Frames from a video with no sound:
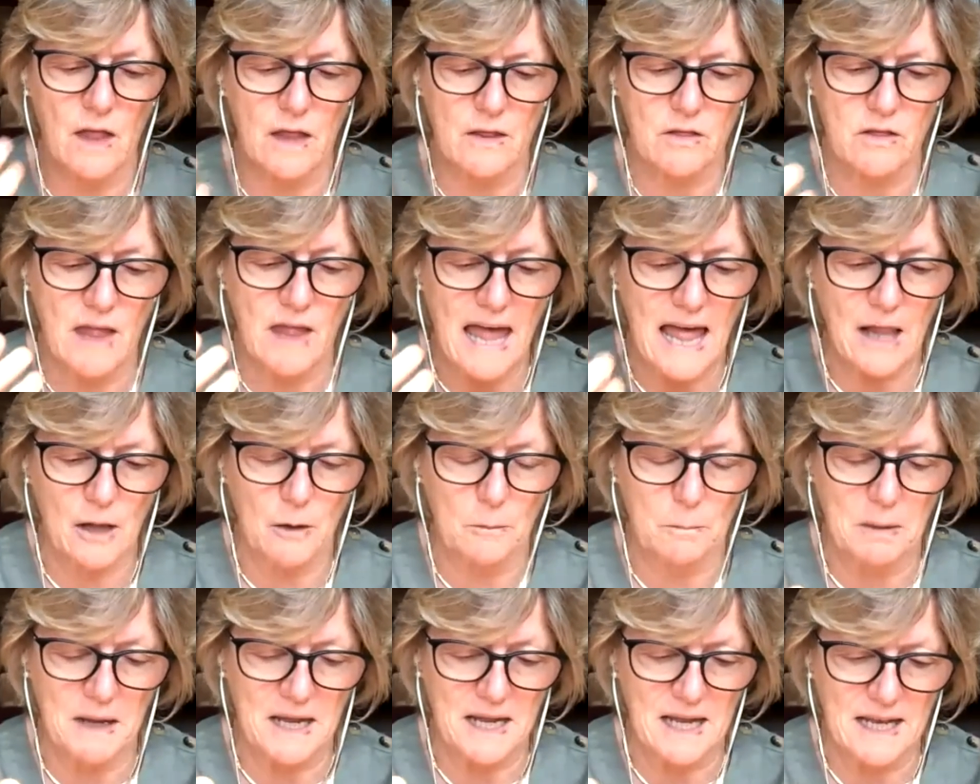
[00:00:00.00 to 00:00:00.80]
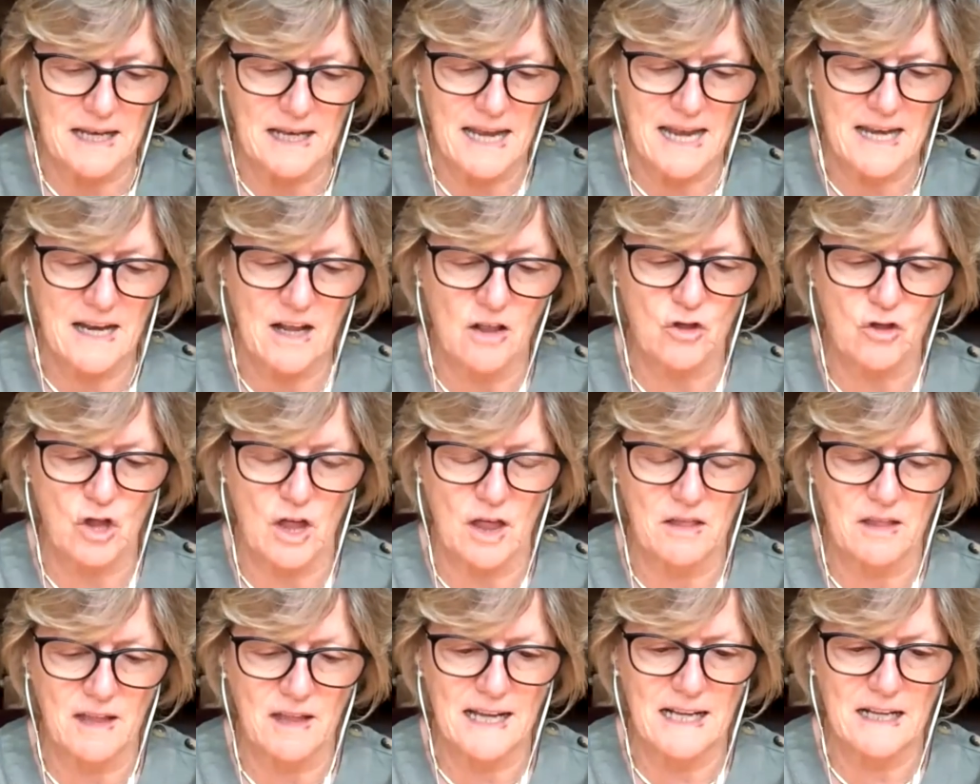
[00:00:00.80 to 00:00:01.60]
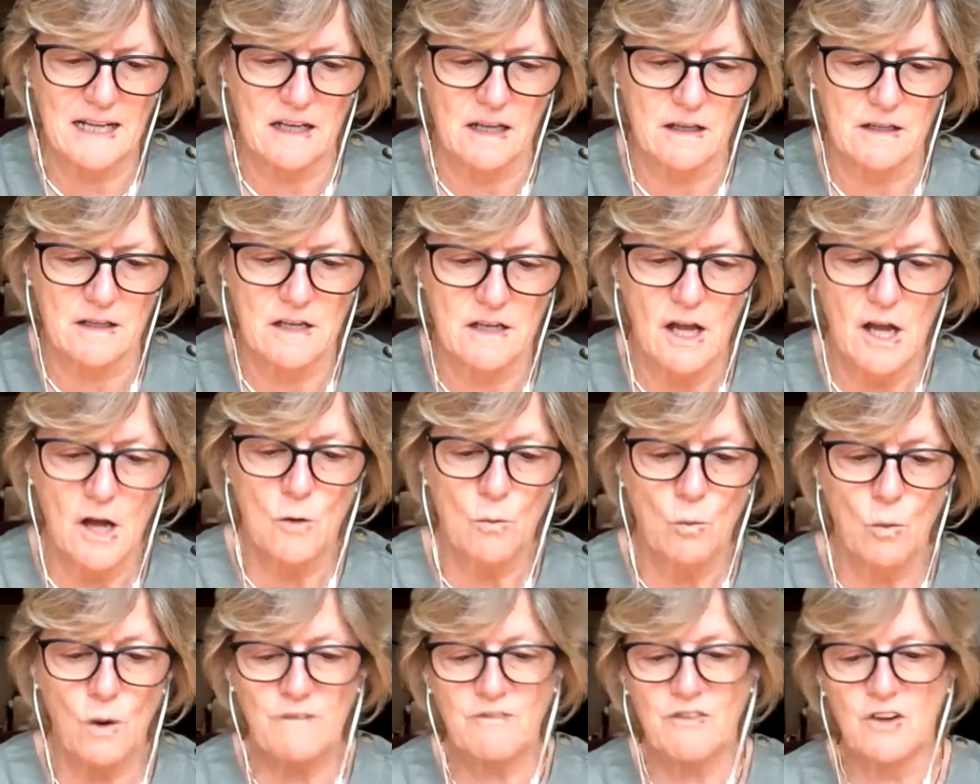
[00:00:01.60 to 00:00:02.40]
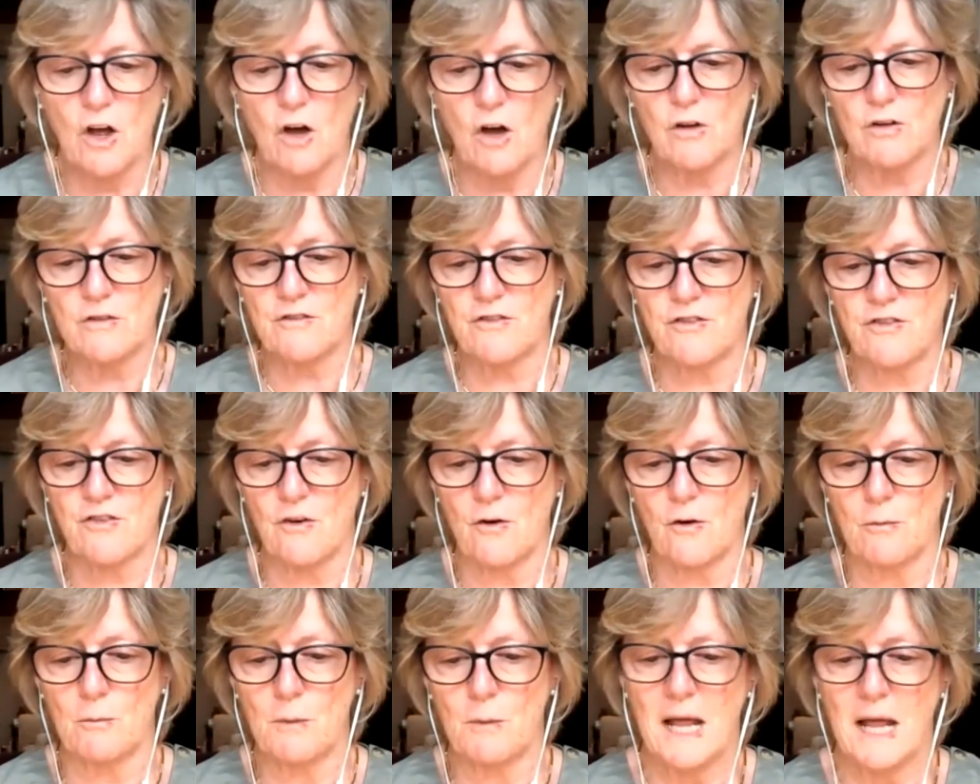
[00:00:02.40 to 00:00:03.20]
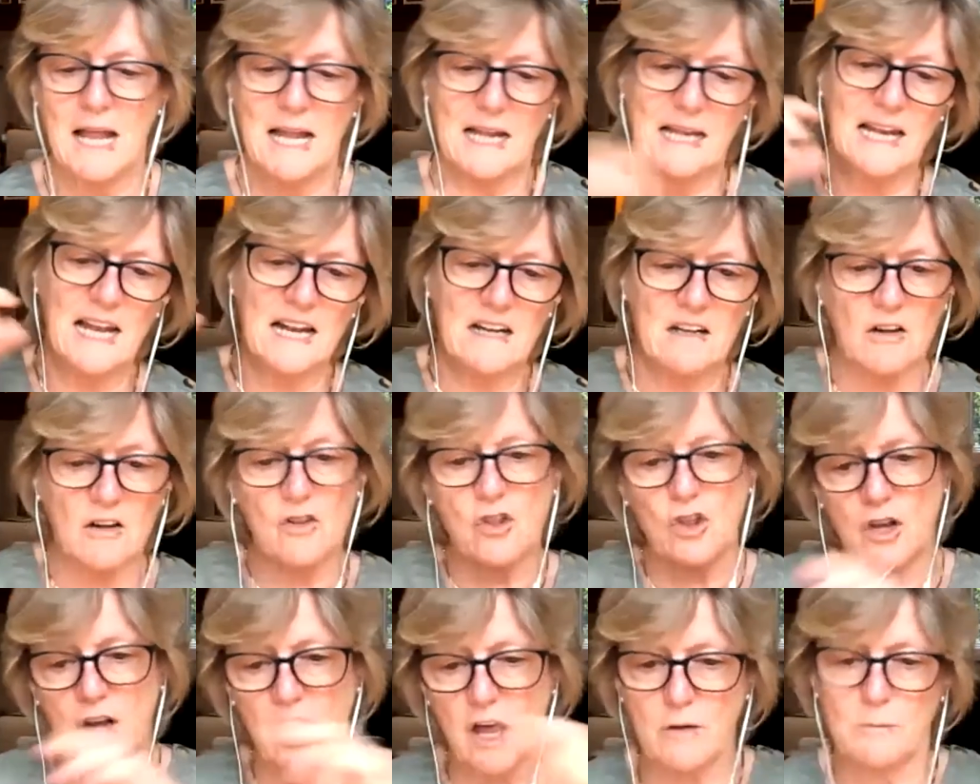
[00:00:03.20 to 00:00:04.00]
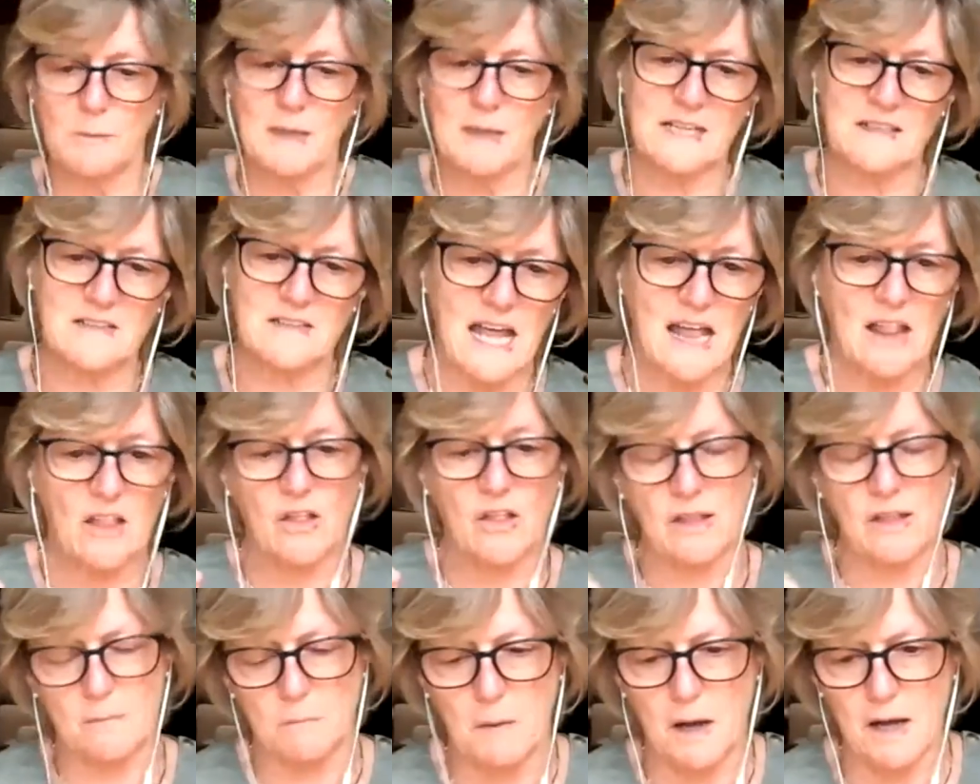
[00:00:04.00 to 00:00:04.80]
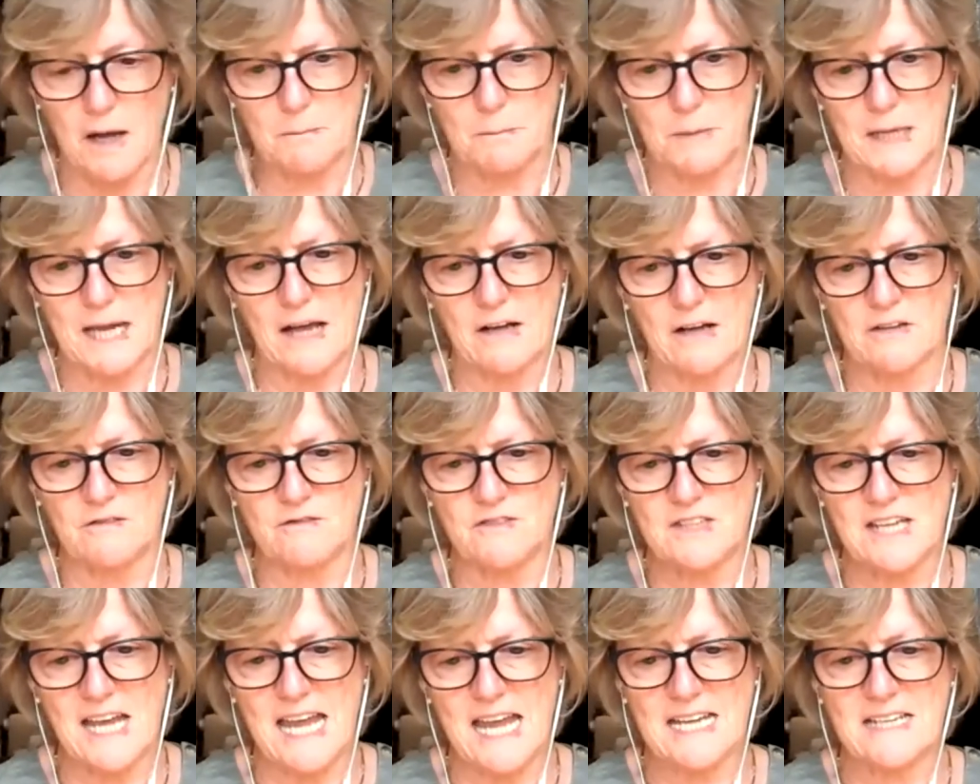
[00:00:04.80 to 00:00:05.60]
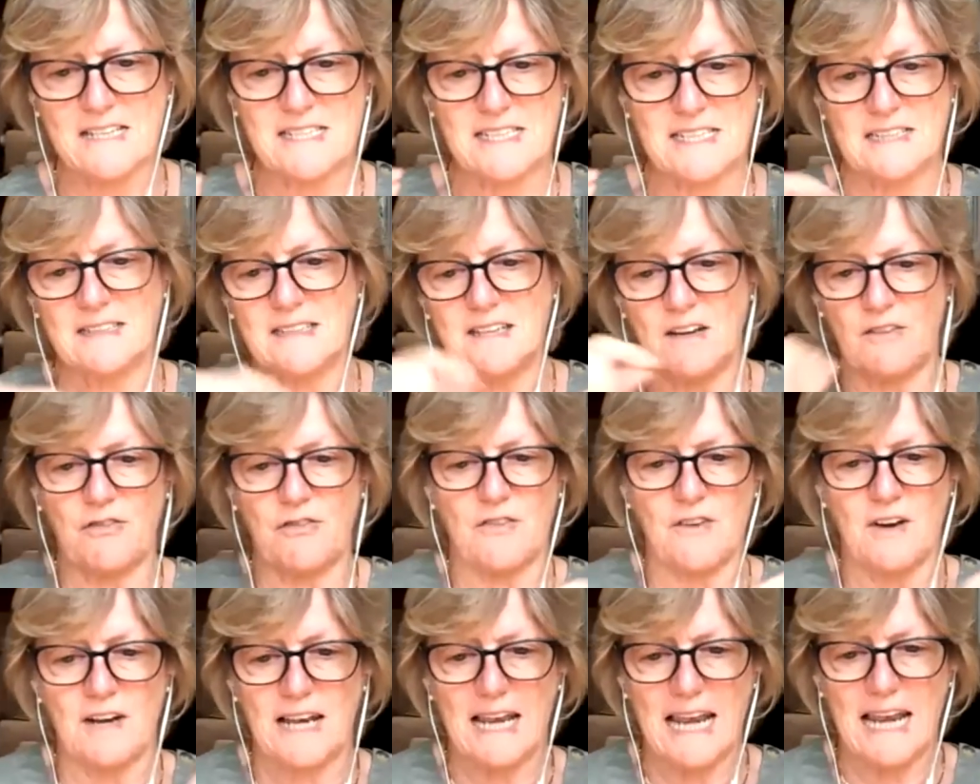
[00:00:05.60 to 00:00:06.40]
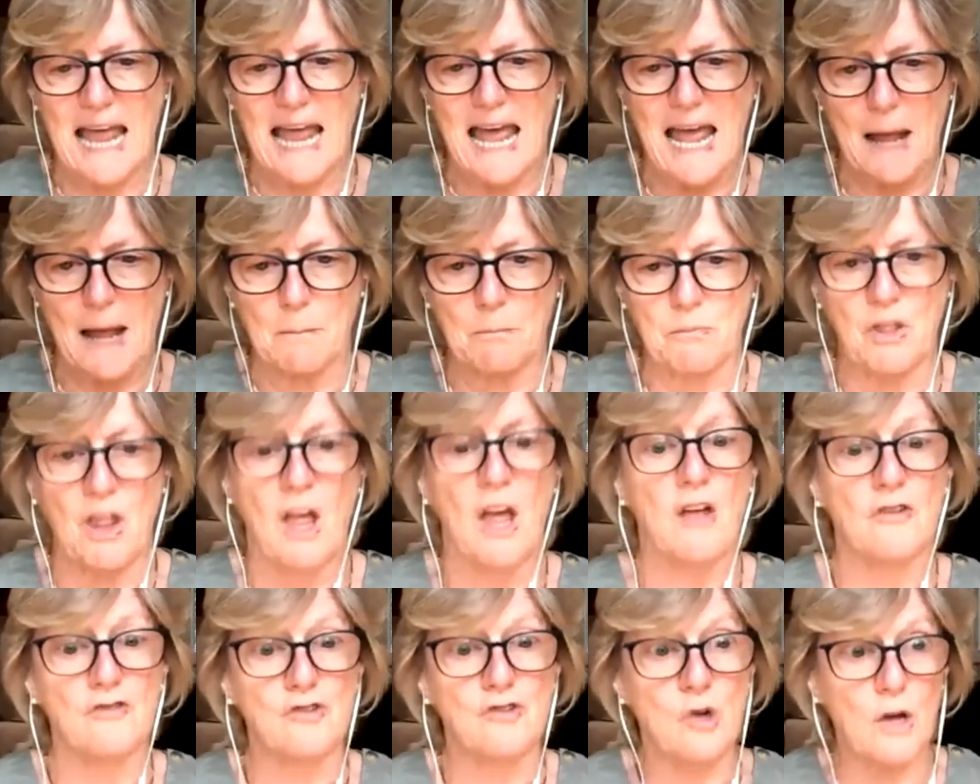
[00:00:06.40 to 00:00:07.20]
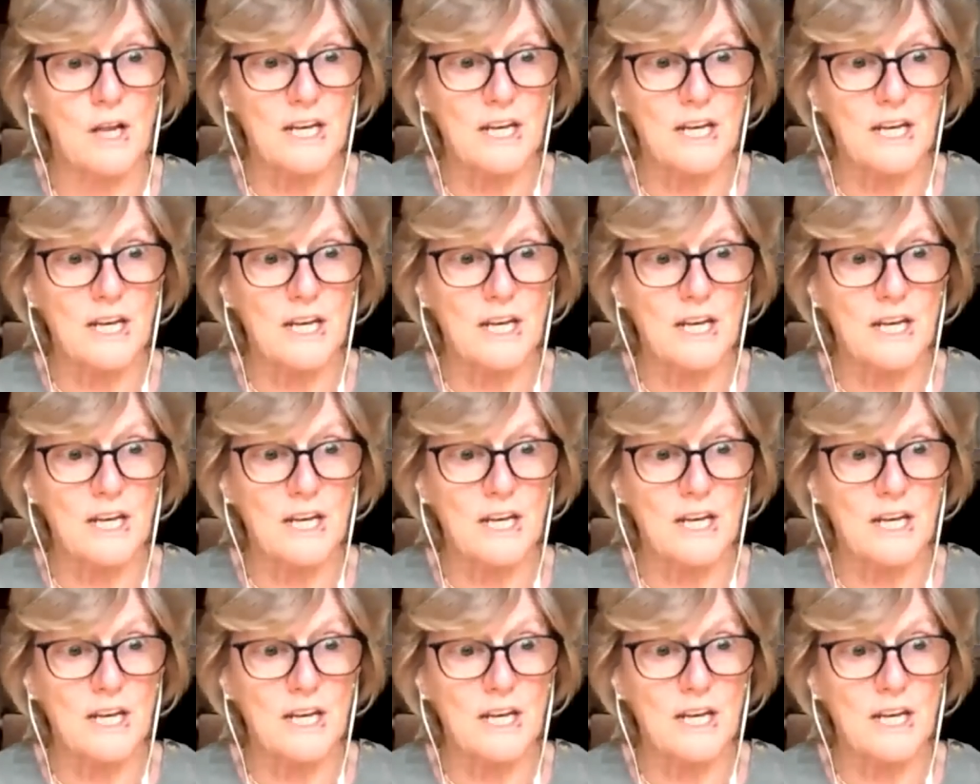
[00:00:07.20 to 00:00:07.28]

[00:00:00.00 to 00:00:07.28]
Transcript: help in NHS England, we've gone from little genomic tests that might be out of date in different labs to a